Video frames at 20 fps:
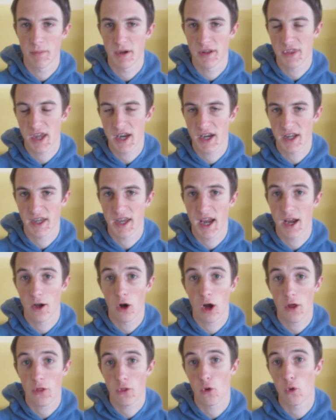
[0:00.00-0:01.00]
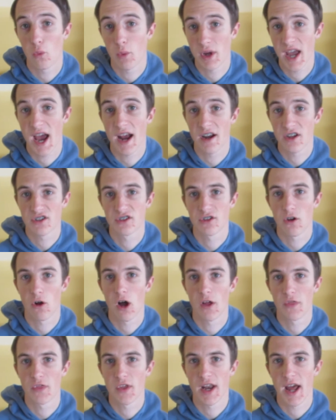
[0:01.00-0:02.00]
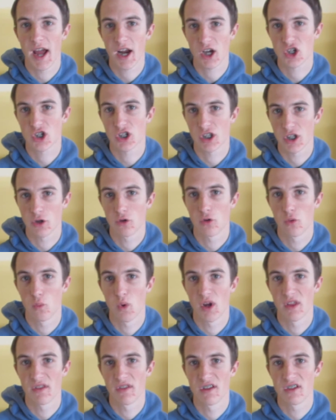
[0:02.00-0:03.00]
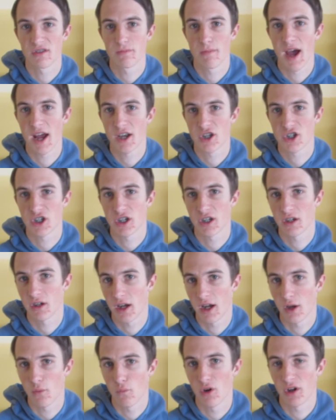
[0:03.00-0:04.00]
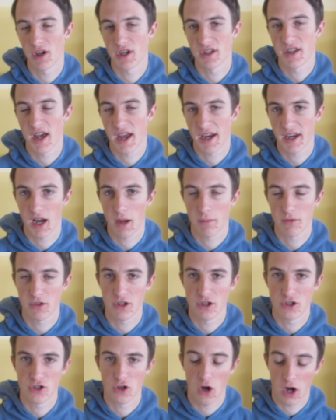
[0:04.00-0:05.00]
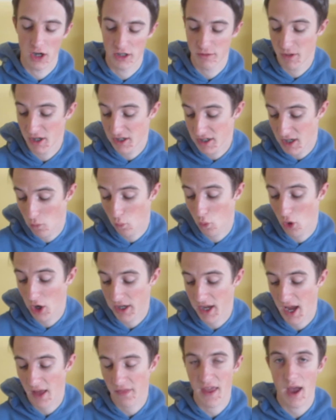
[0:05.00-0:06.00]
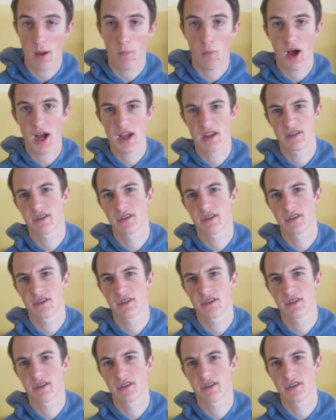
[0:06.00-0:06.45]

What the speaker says: But then again, I thought we had a side that actually could win this match and really take it up to the Giants. But it didn't work out that way.